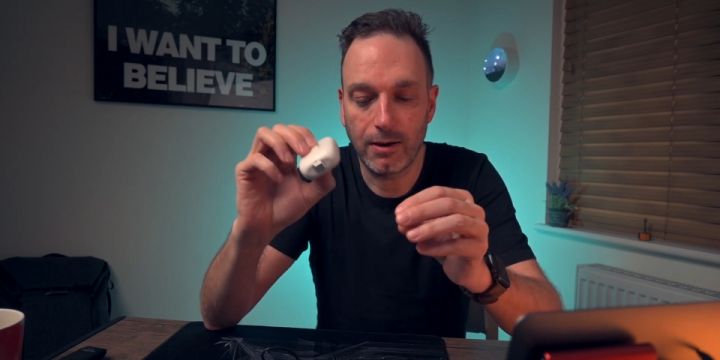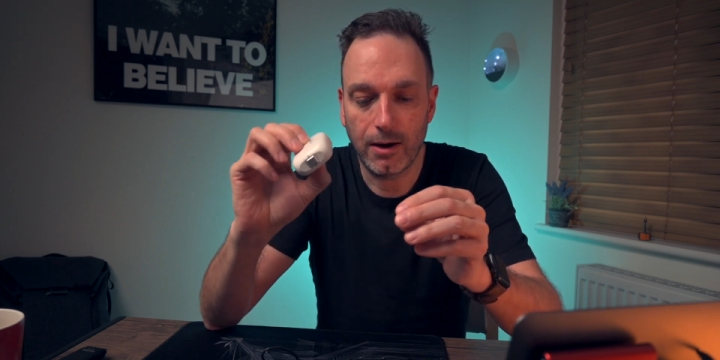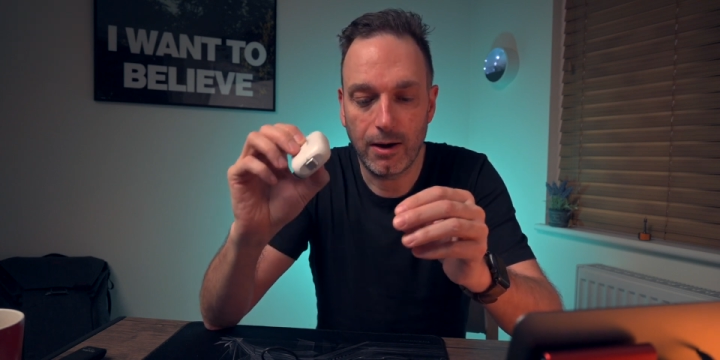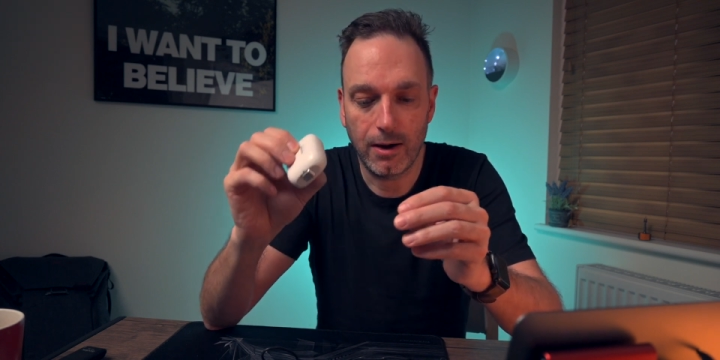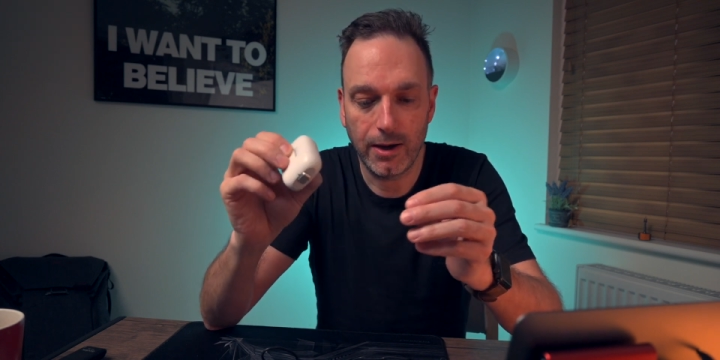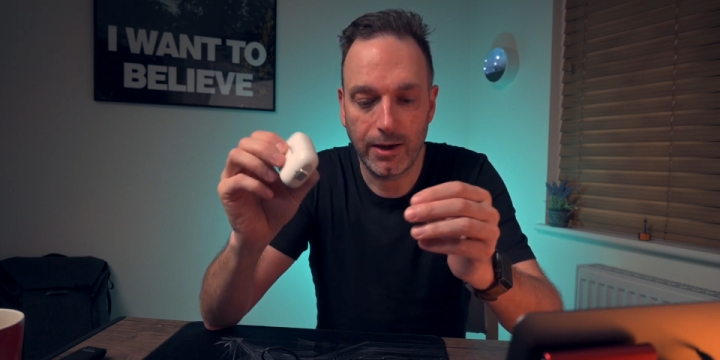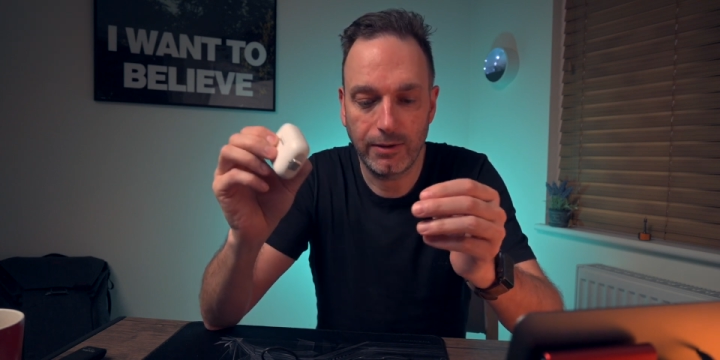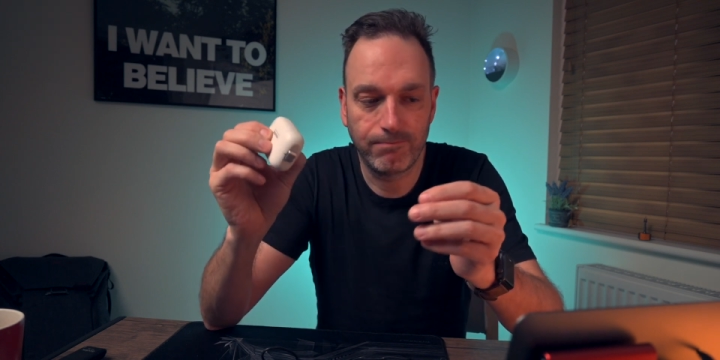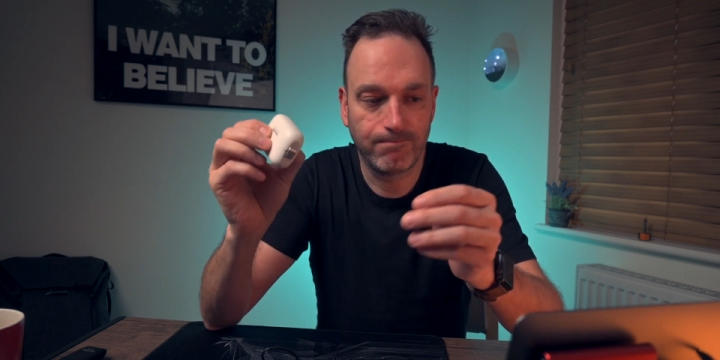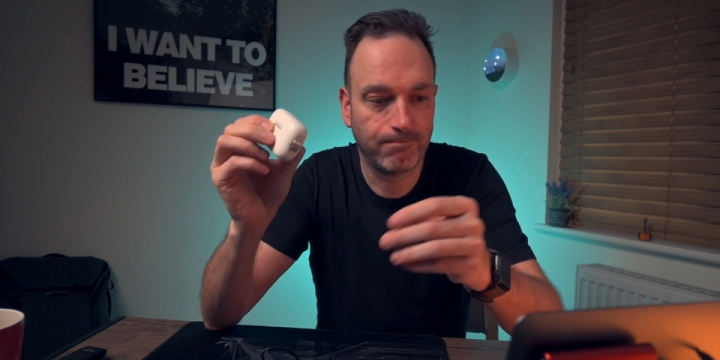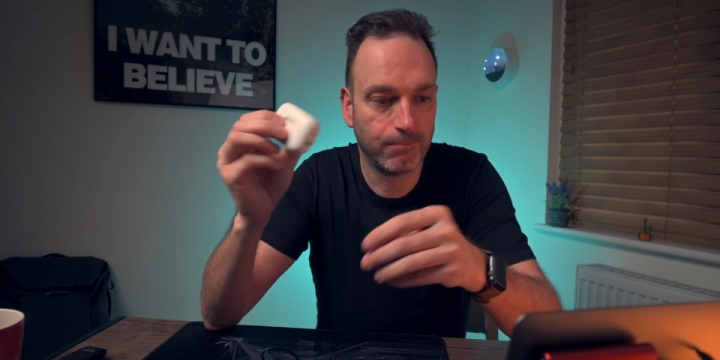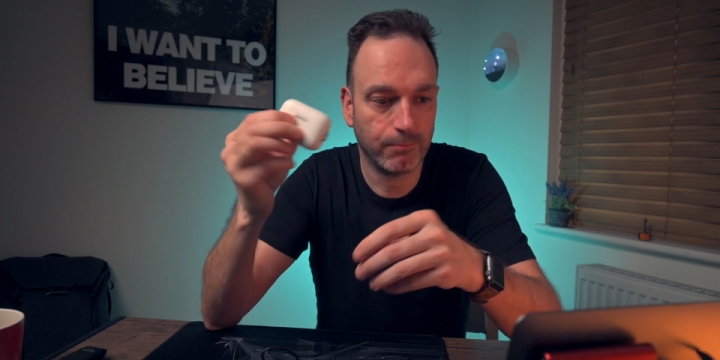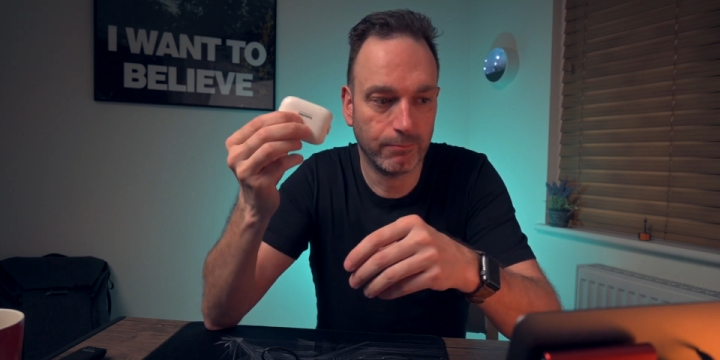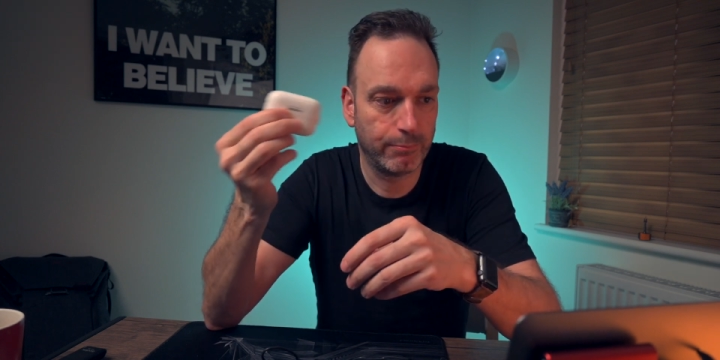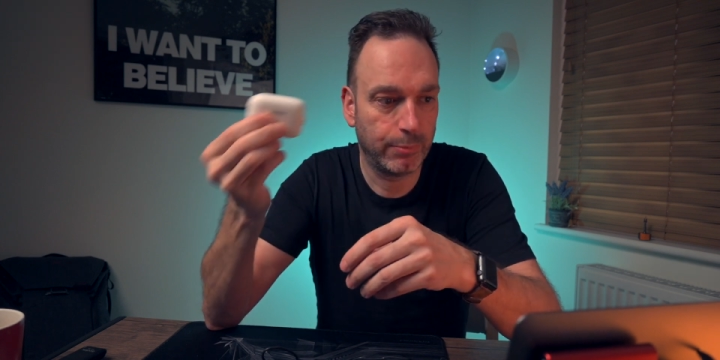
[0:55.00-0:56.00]
I
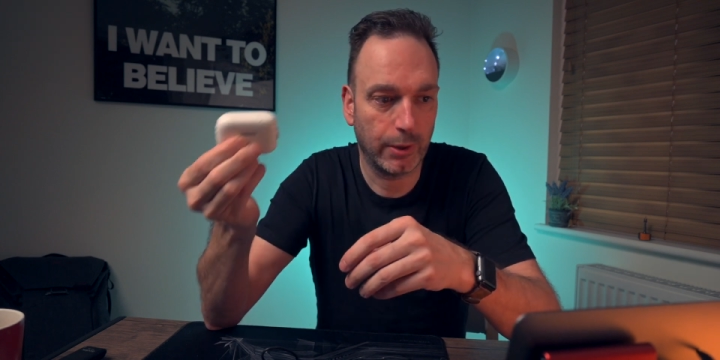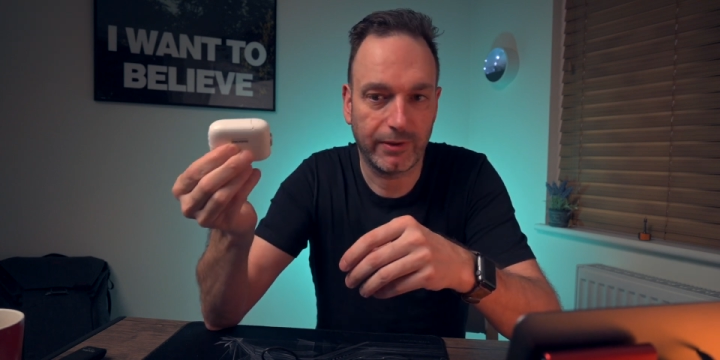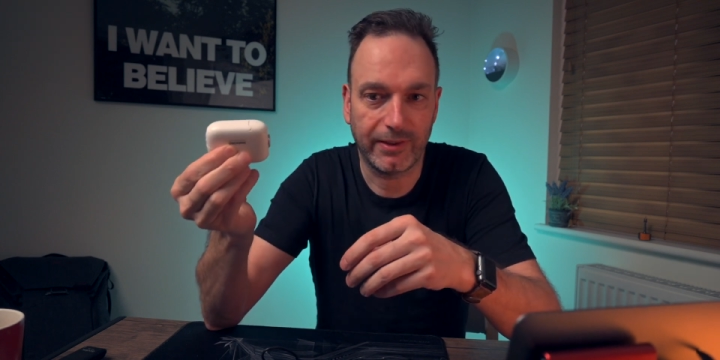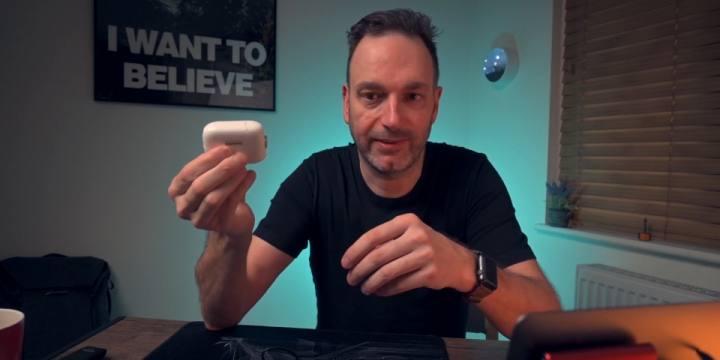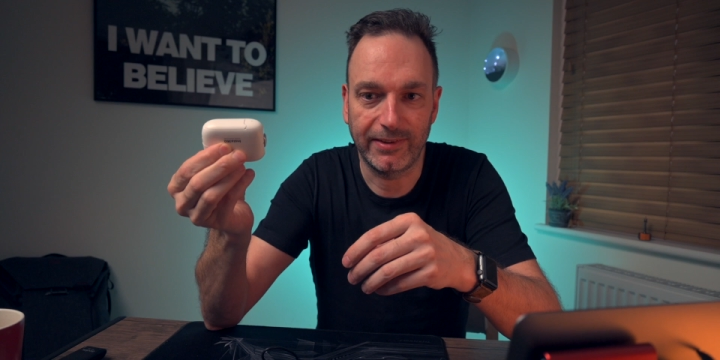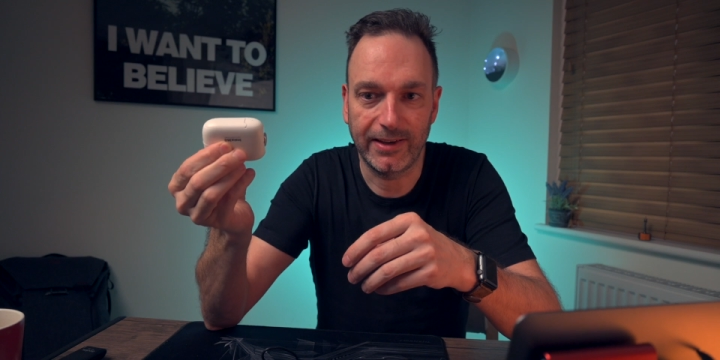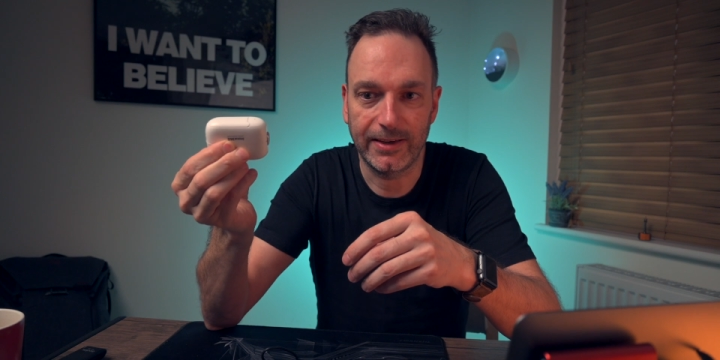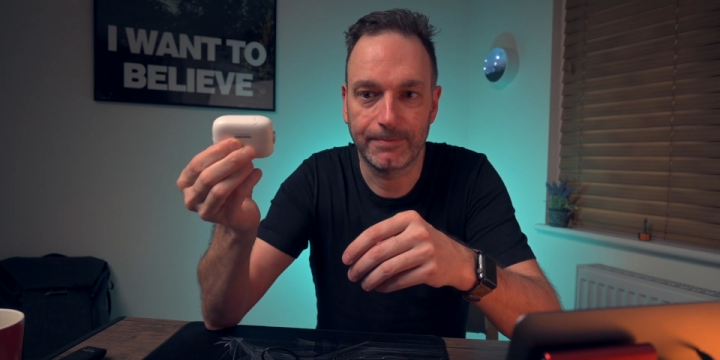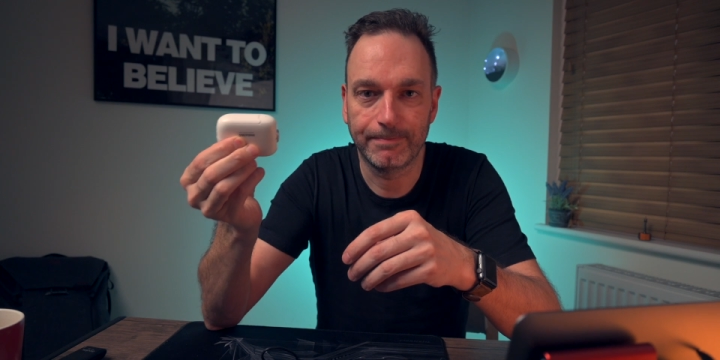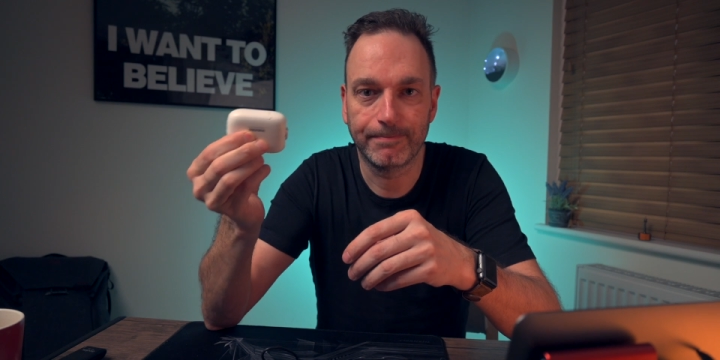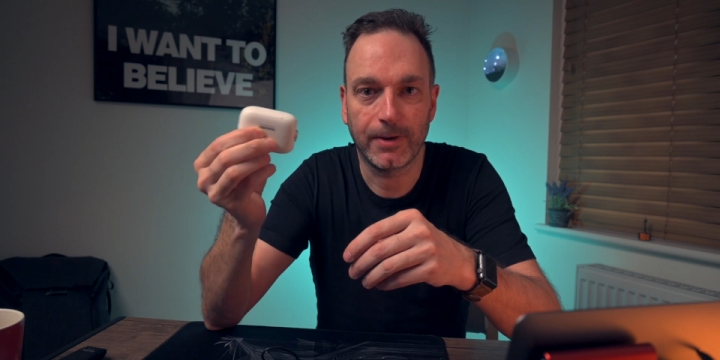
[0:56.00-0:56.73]
plug this in